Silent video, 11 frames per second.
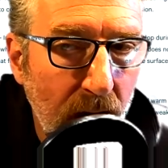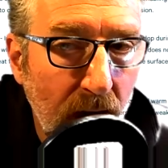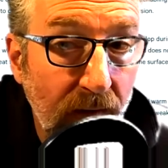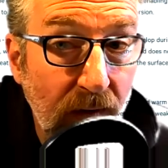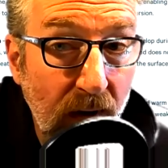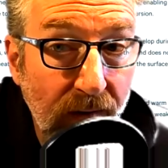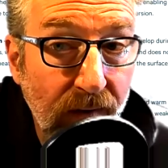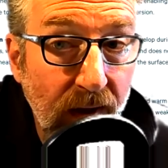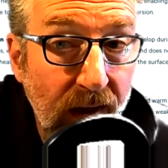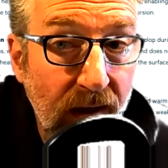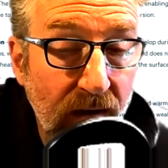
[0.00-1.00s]
If you live on
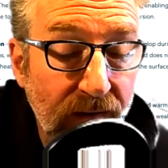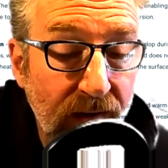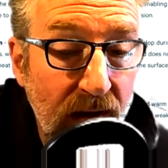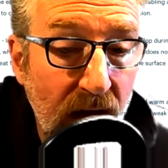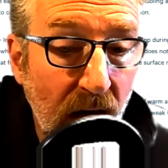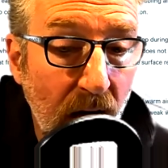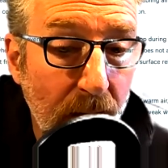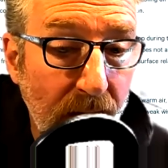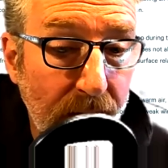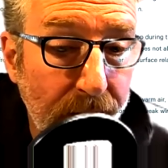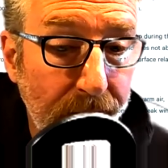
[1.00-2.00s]
the edge of an escarpment,